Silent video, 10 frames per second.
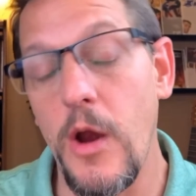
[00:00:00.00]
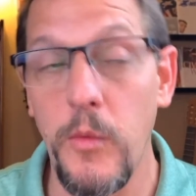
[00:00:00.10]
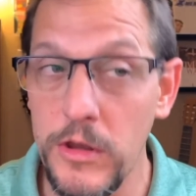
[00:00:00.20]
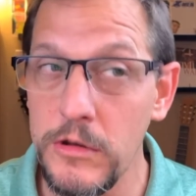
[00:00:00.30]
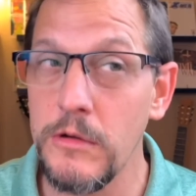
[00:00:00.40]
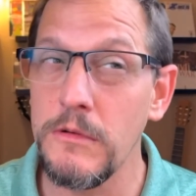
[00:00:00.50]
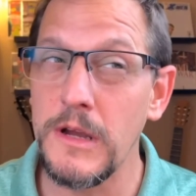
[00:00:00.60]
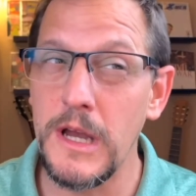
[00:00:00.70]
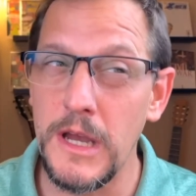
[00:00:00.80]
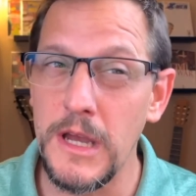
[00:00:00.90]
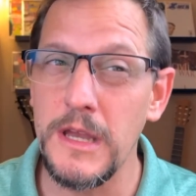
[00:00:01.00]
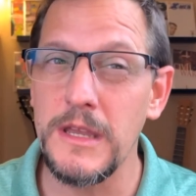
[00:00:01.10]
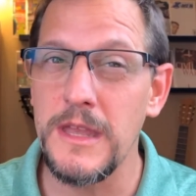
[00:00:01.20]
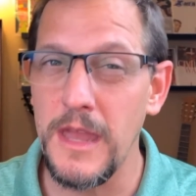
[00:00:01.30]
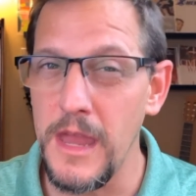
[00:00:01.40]
Well, I
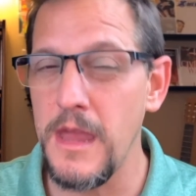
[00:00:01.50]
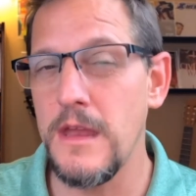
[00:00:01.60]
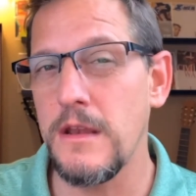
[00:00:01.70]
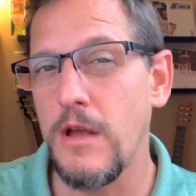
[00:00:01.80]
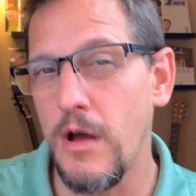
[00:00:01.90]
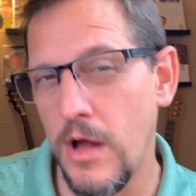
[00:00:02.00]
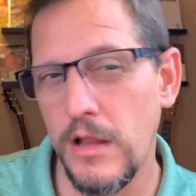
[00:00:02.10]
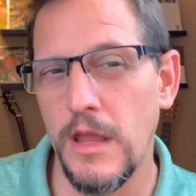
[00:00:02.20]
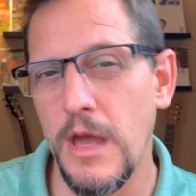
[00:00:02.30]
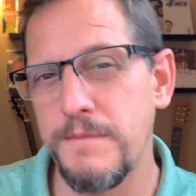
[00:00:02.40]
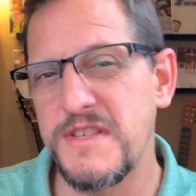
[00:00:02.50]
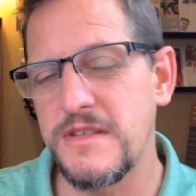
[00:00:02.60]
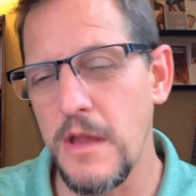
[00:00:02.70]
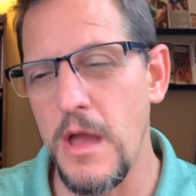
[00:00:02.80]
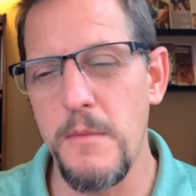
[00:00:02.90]
can call up
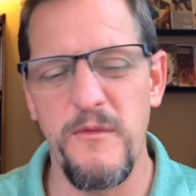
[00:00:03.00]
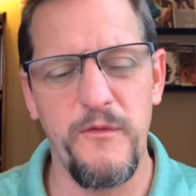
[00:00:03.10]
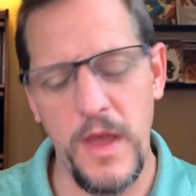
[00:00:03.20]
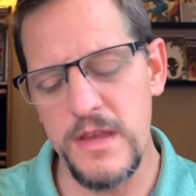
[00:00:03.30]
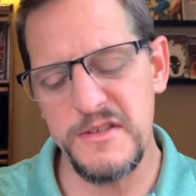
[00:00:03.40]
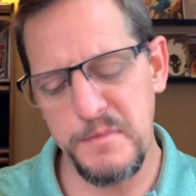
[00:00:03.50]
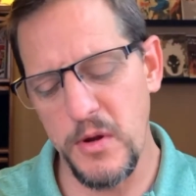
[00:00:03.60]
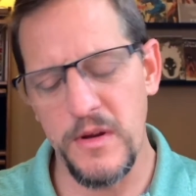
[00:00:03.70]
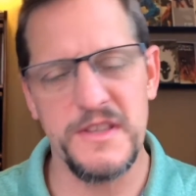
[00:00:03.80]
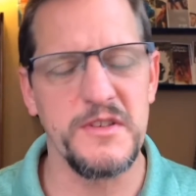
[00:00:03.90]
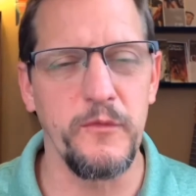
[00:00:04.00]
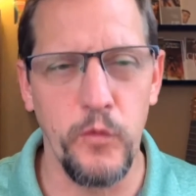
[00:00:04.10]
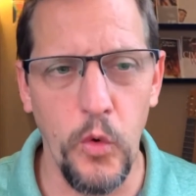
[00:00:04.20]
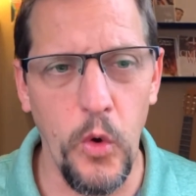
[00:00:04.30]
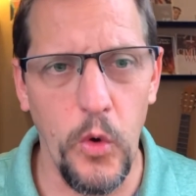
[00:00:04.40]
some fey spirits of
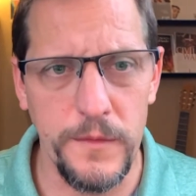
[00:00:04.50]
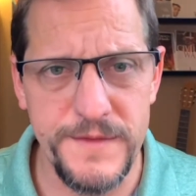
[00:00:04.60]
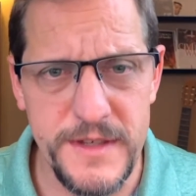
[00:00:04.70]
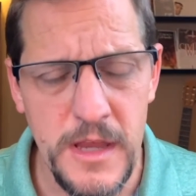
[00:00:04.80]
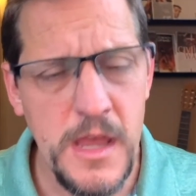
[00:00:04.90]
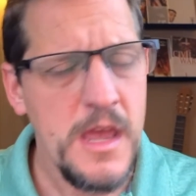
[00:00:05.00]
wolves,